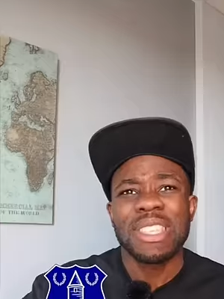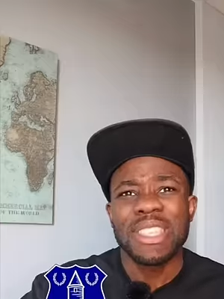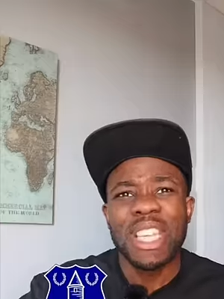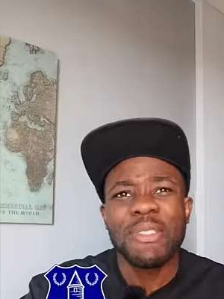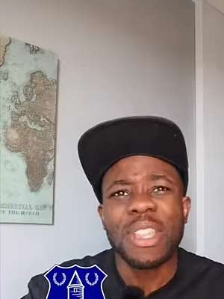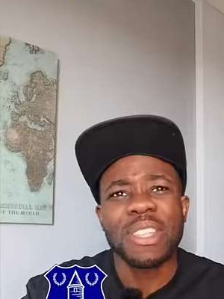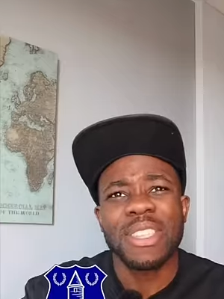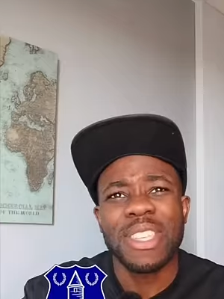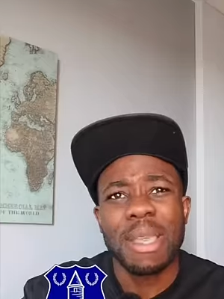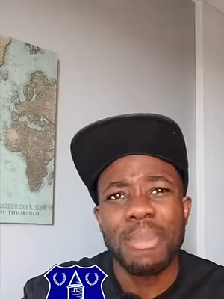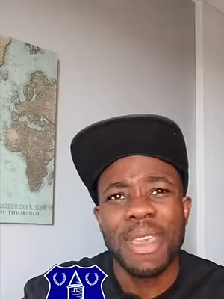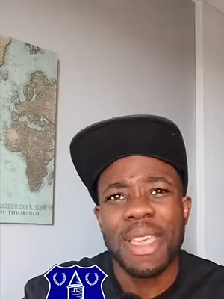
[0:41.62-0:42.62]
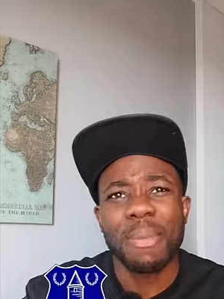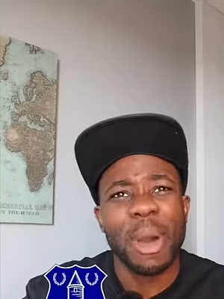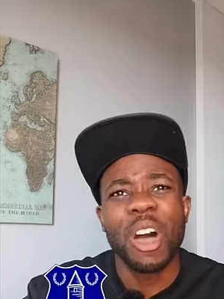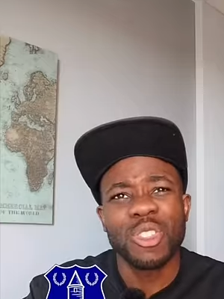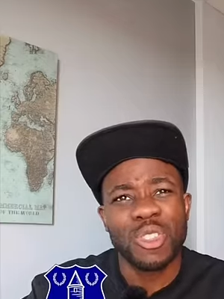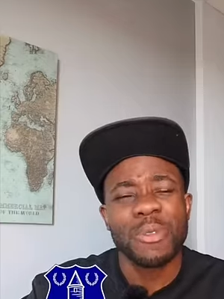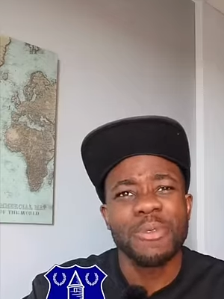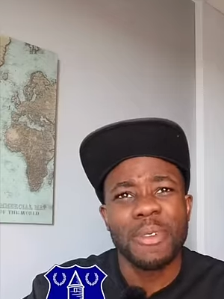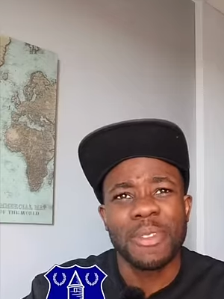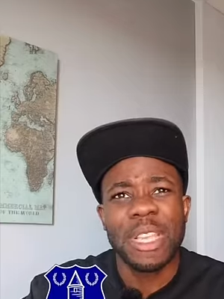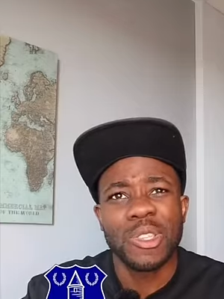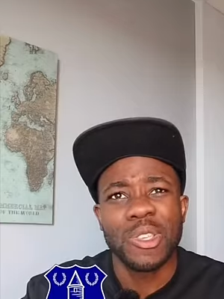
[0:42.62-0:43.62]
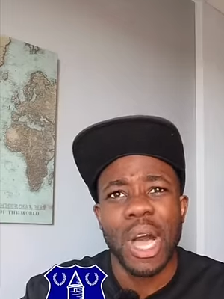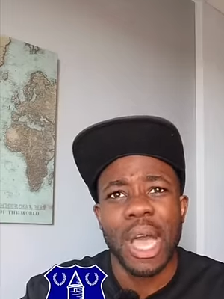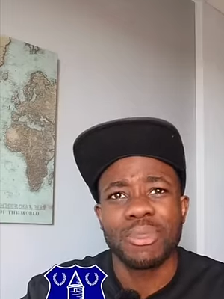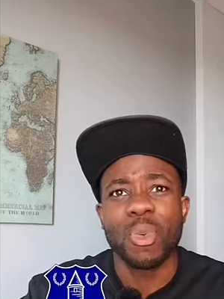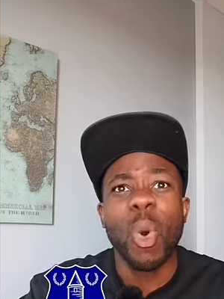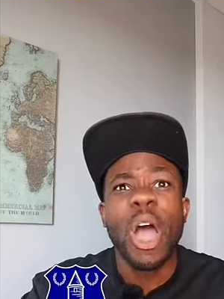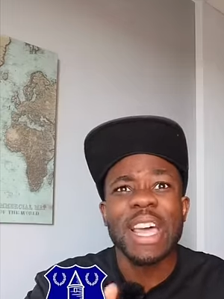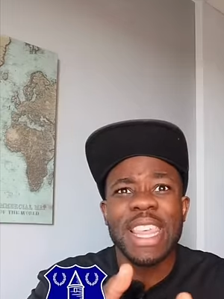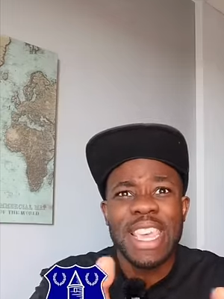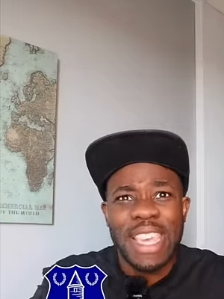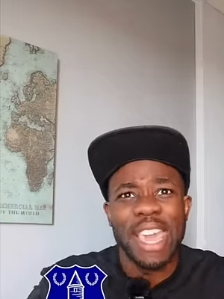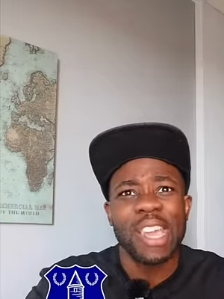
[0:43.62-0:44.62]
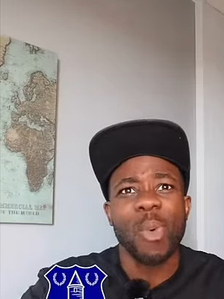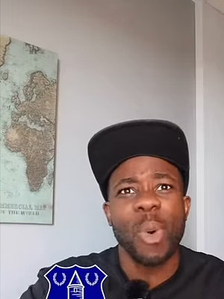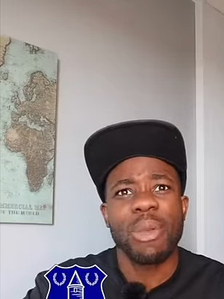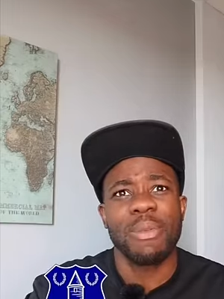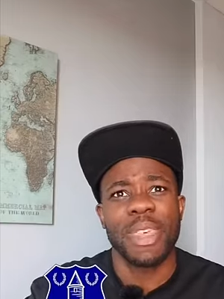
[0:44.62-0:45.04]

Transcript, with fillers: City have done the same thing, but one hundred and fifteen times. Why are they getting away with